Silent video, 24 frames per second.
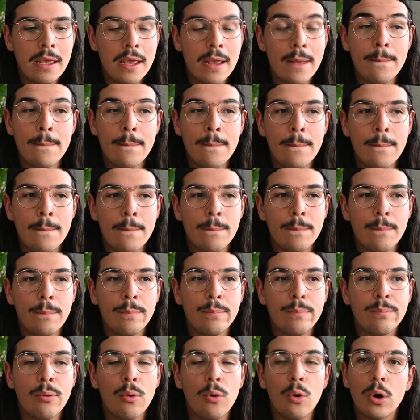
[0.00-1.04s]

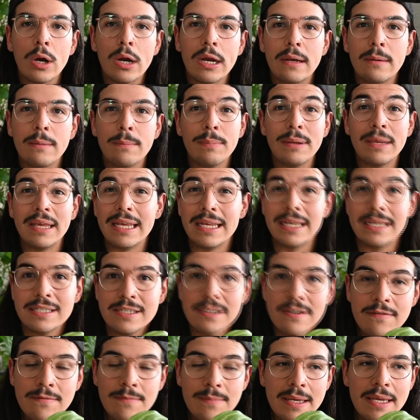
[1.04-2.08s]
important piece
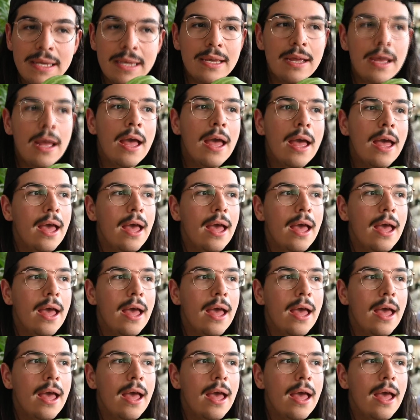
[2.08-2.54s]
of me